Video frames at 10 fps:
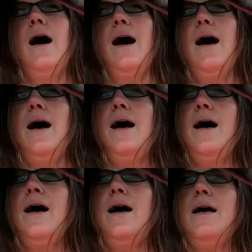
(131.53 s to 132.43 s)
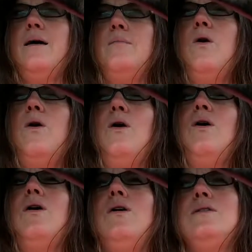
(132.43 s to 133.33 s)
I'm
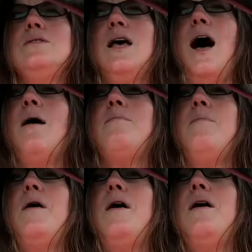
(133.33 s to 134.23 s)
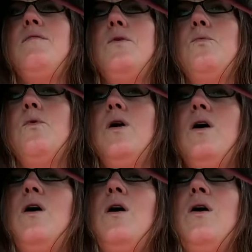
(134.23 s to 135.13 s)
on top of the
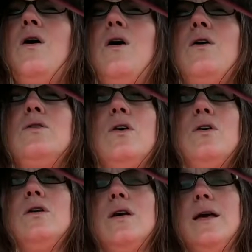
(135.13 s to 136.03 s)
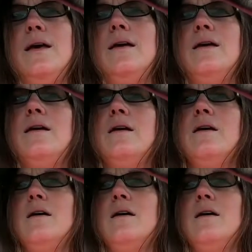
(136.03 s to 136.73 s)
world looking